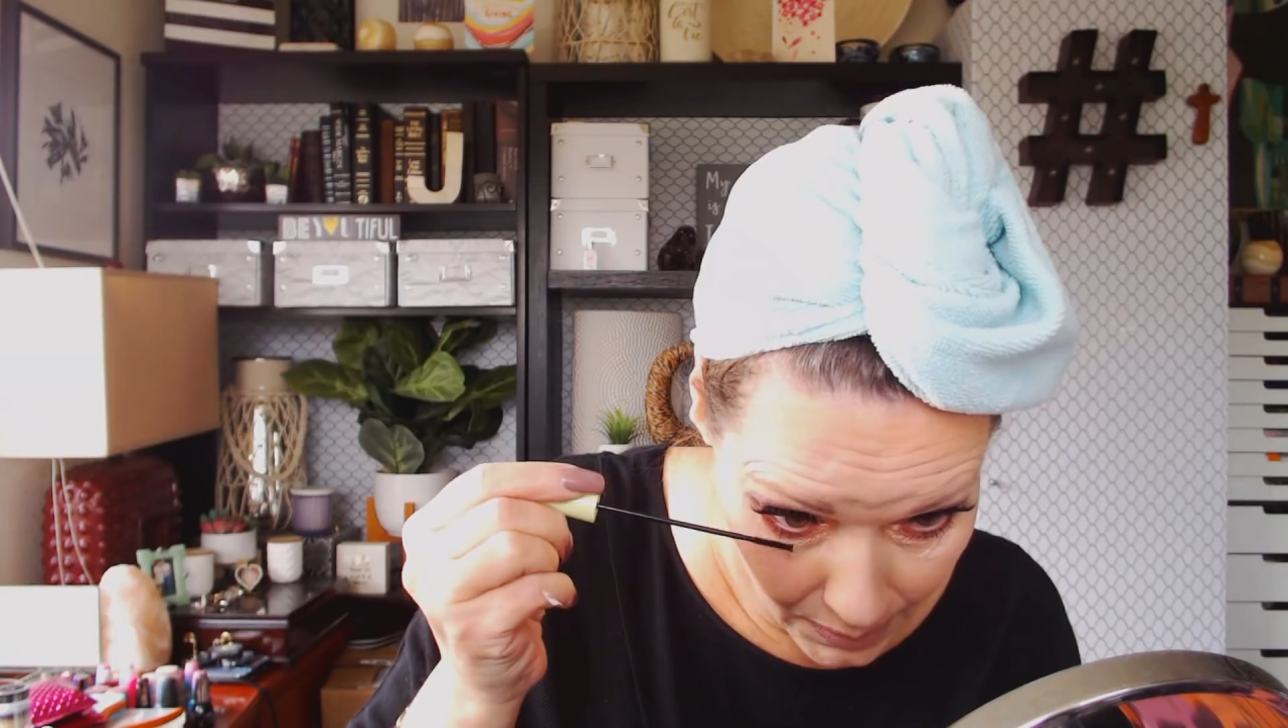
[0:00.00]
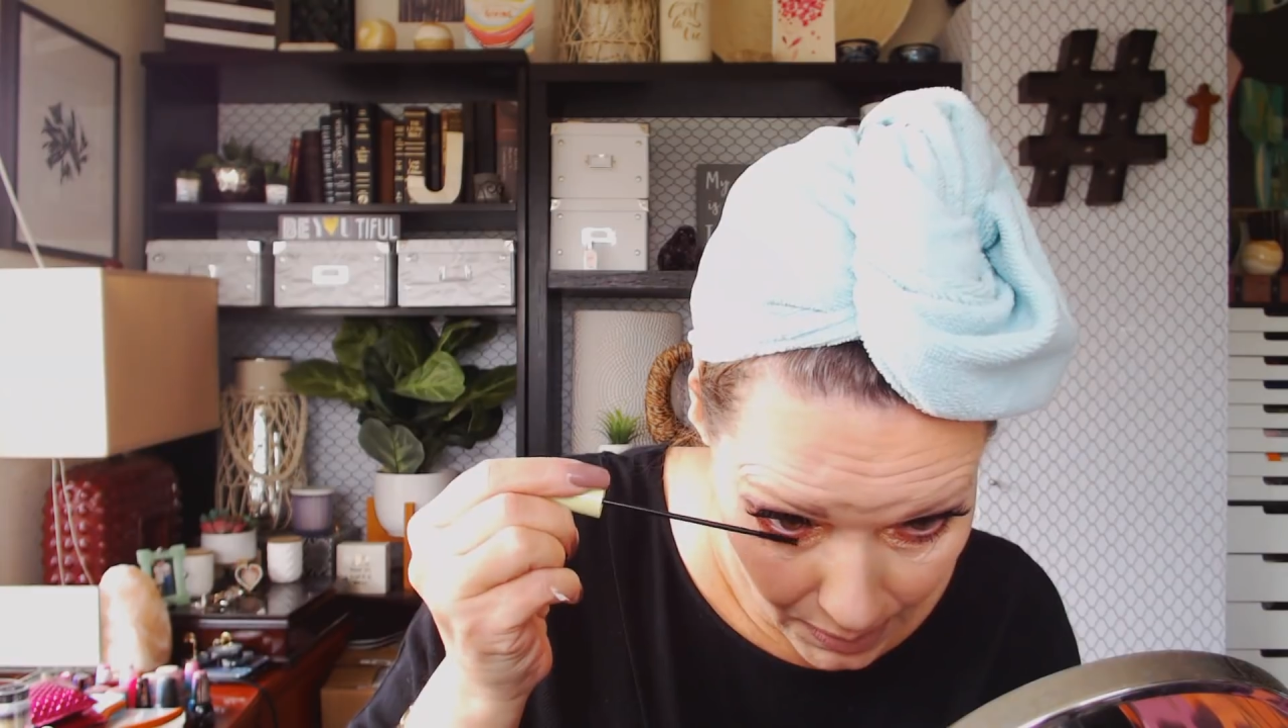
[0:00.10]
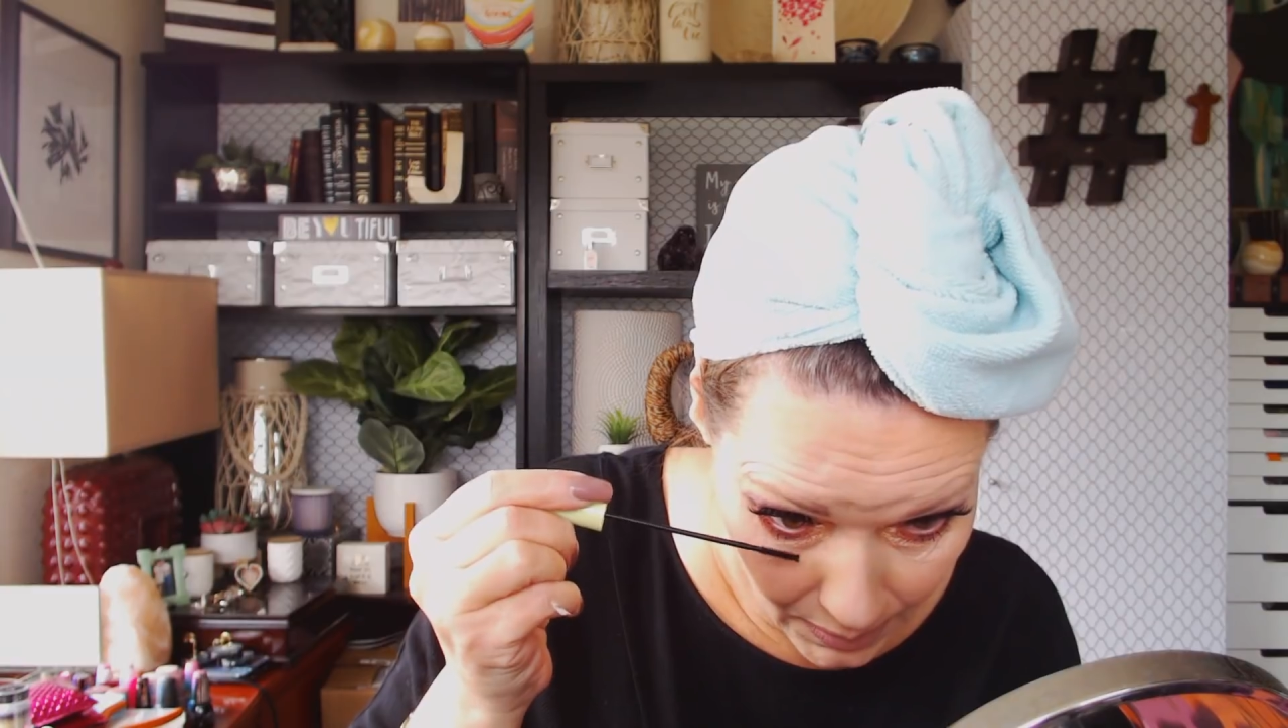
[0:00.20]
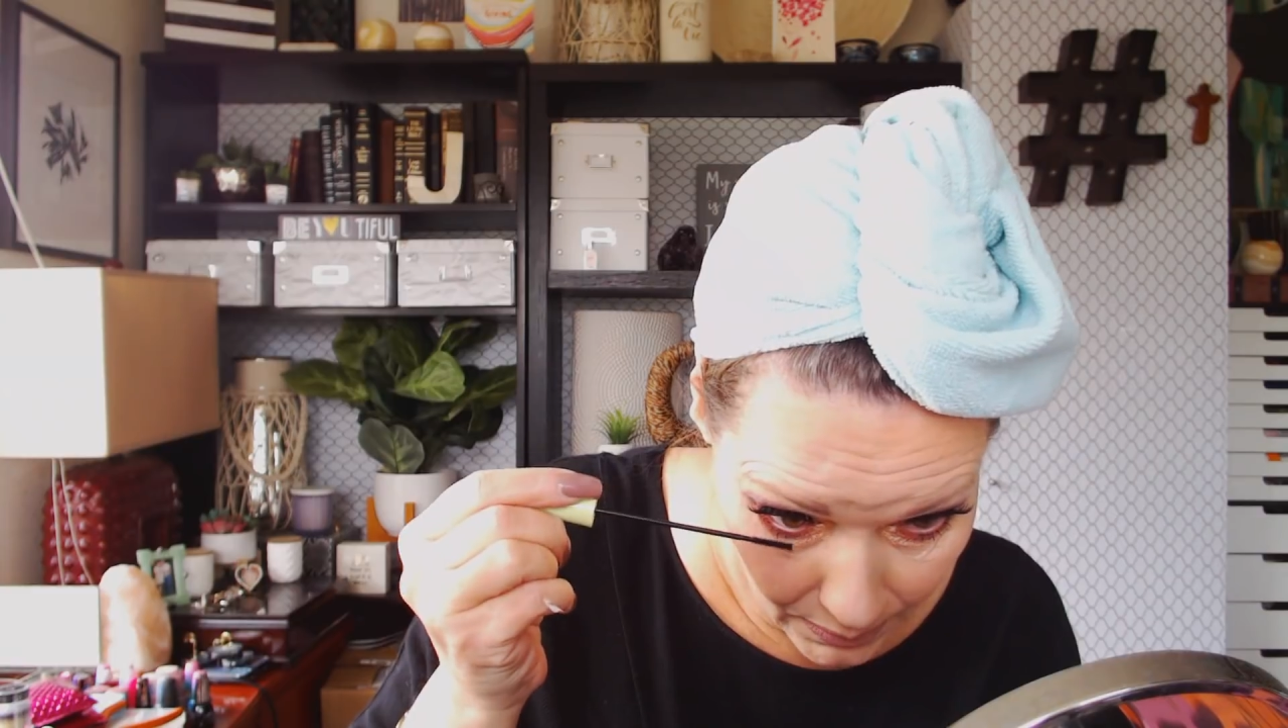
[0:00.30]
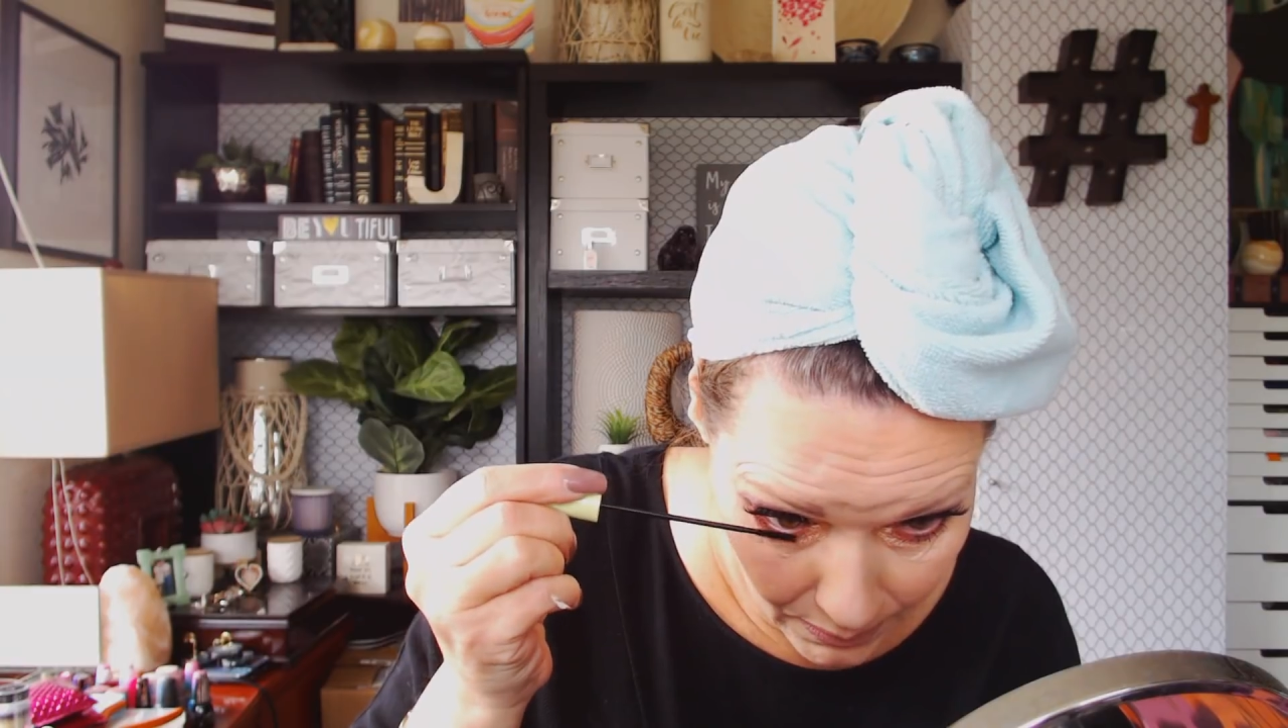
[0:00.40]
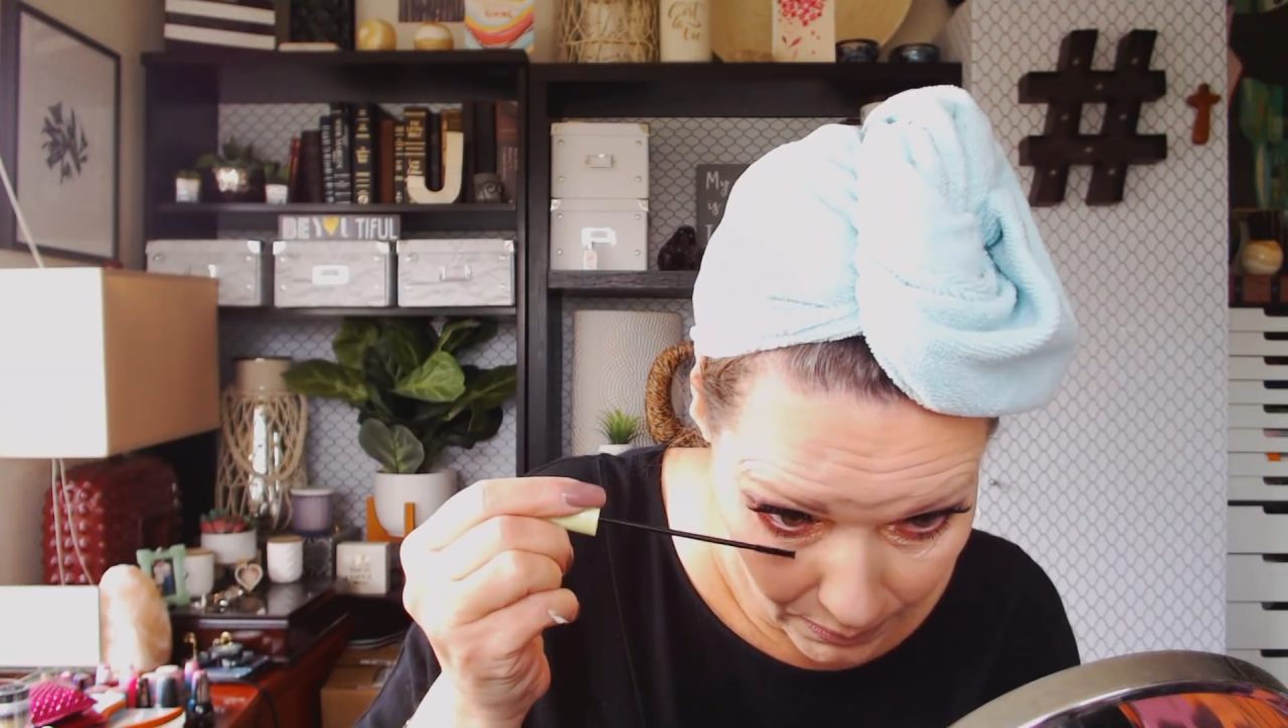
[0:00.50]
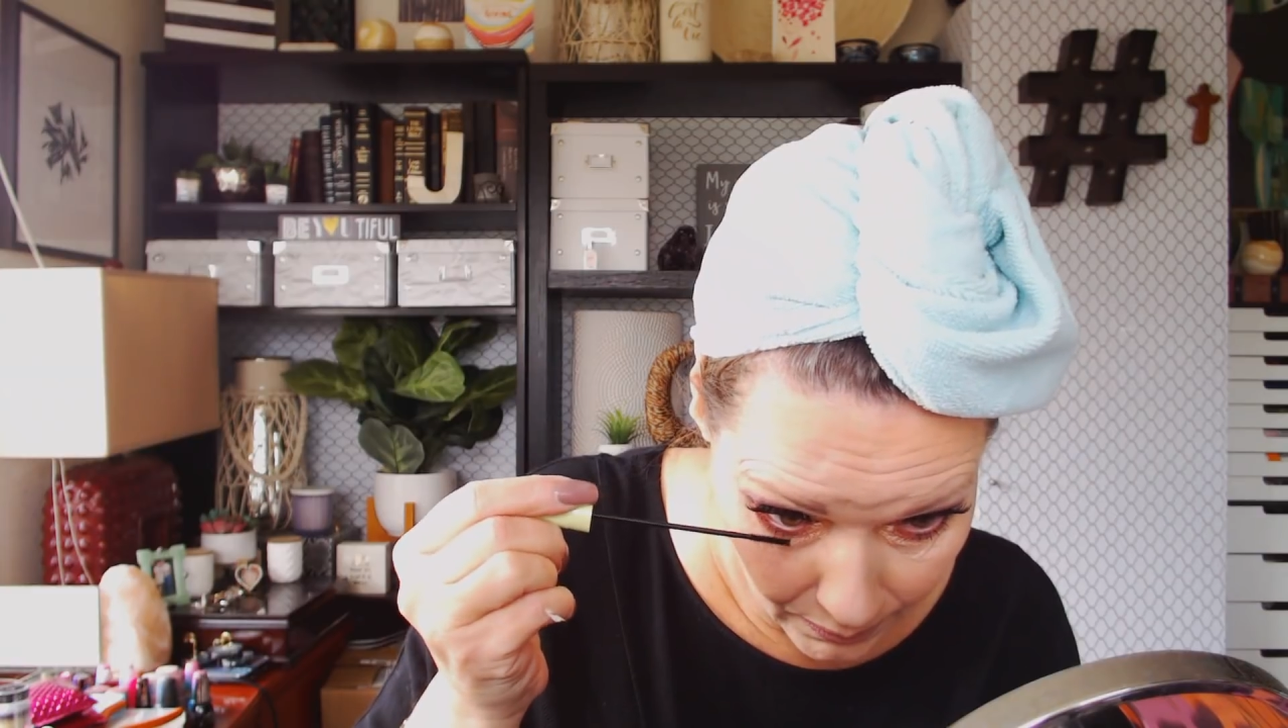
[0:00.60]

kind